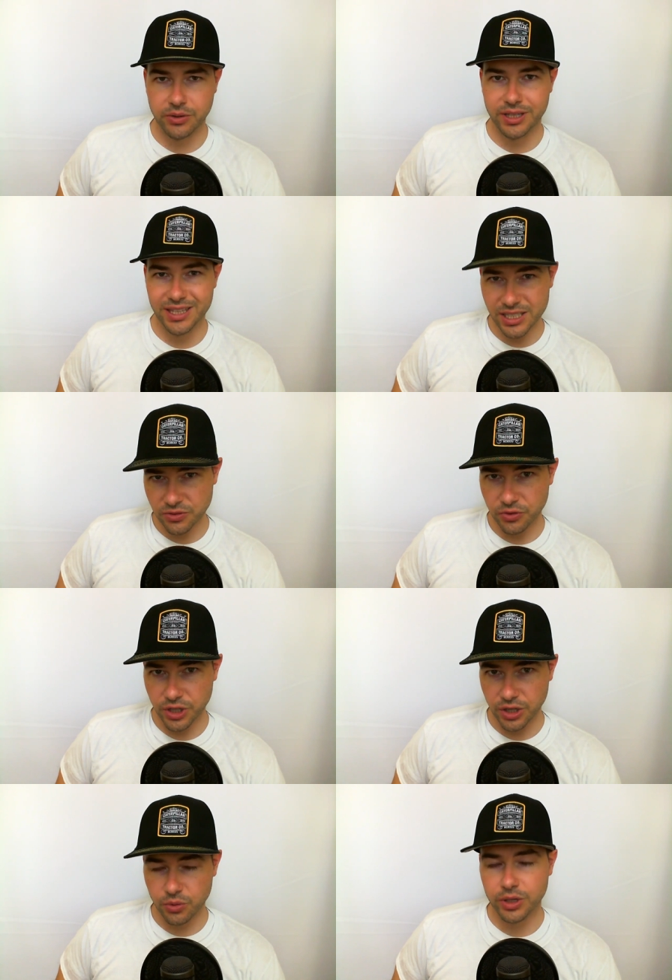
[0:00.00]
and in this
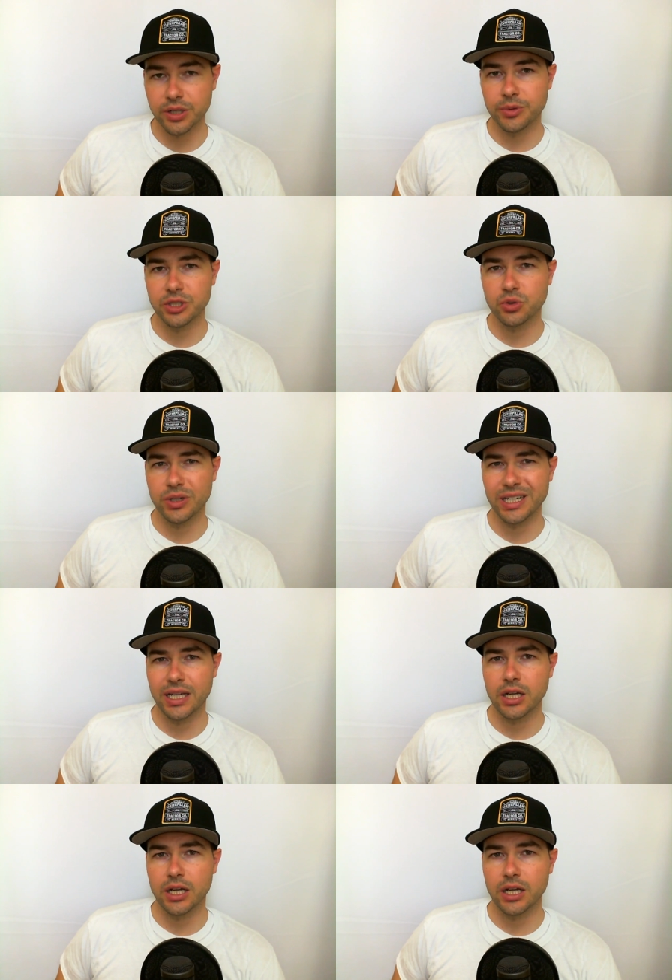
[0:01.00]
video, we're going to be doing